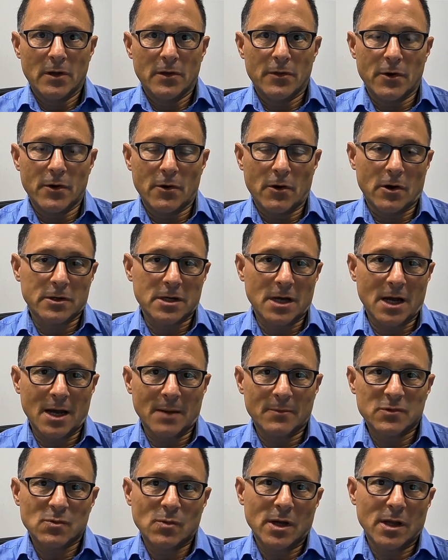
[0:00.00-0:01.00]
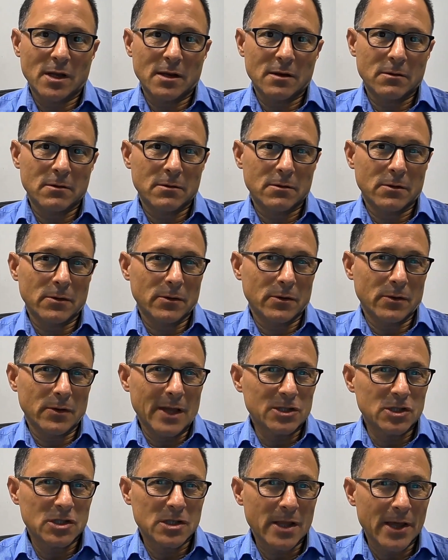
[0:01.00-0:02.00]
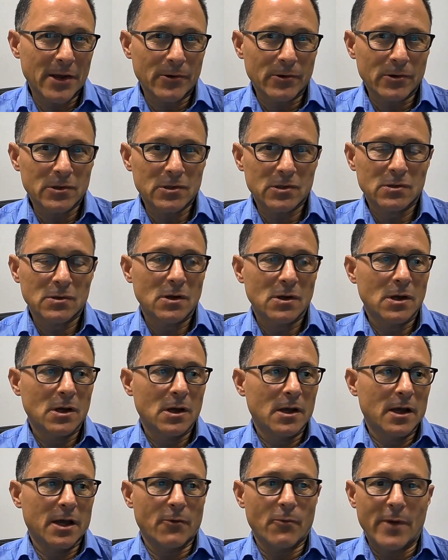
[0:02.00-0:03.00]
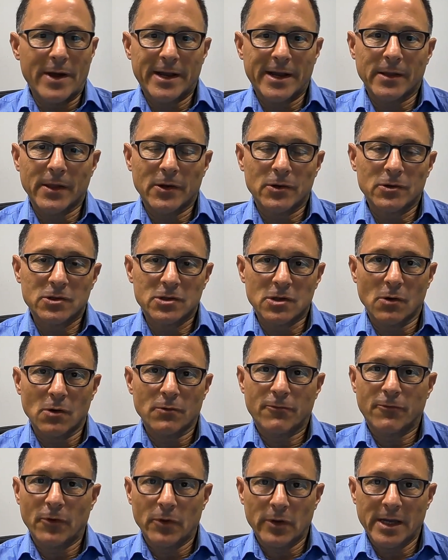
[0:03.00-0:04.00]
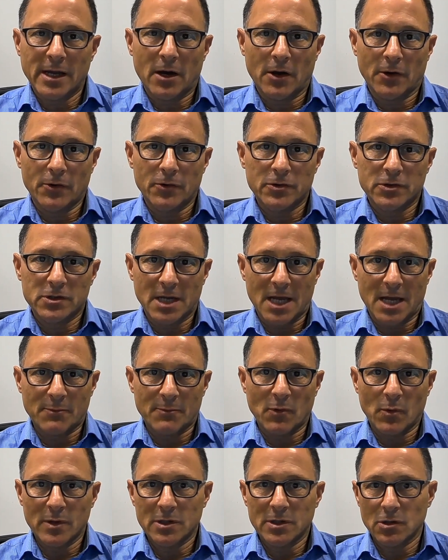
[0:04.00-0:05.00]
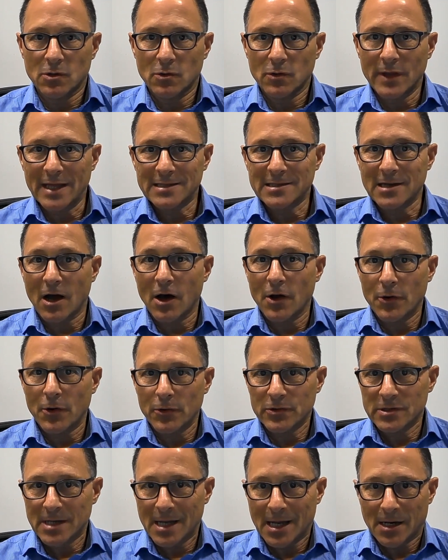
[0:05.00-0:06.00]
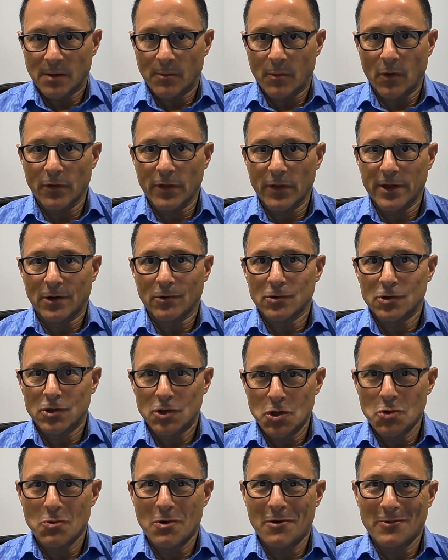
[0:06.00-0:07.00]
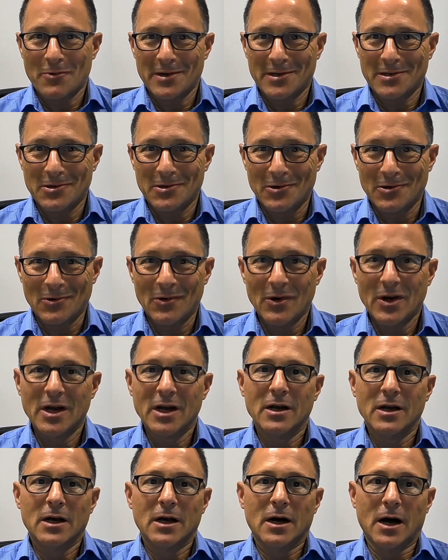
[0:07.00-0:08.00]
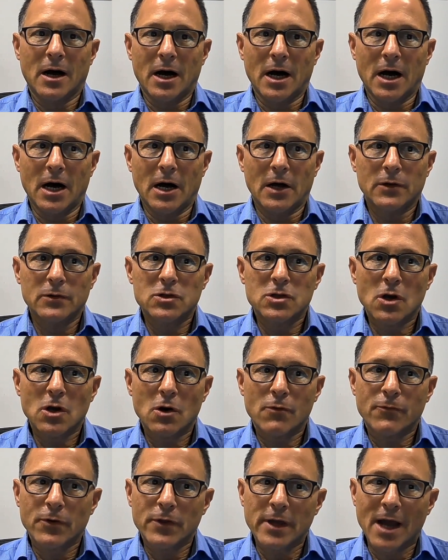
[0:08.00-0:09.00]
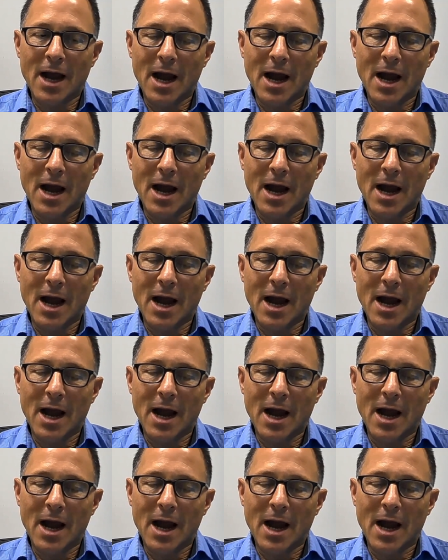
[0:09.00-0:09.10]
there are times when legislators and regulators don't fully understand what we do, and that's understandable. They don't do what we do. Uh, so for the